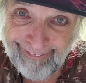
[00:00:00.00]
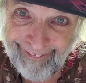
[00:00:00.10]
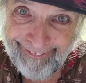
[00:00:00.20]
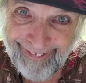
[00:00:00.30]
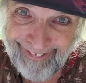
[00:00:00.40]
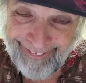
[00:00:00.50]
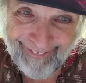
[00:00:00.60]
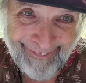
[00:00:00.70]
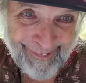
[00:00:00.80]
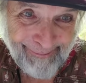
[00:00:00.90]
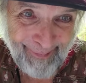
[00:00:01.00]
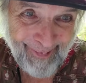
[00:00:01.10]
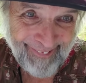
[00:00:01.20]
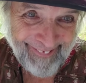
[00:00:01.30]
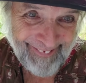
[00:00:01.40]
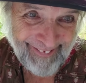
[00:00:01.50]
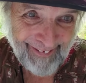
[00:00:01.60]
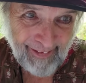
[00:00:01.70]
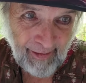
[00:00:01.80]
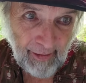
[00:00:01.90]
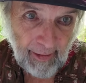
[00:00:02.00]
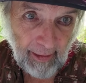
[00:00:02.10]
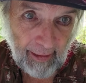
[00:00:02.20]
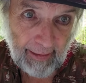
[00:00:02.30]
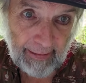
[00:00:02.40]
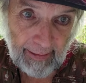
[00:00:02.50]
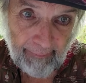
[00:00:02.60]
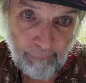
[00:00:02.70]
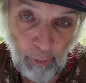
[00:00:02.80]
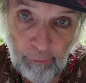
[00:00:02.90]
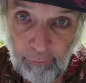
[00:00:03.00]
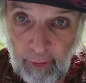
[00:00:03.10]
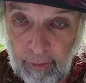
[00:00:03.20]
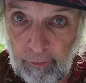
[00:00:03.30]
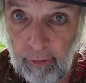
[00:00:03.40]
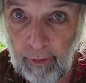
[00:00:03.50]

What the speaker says: Not that hard to spot. Huh? And, well, Sphinx,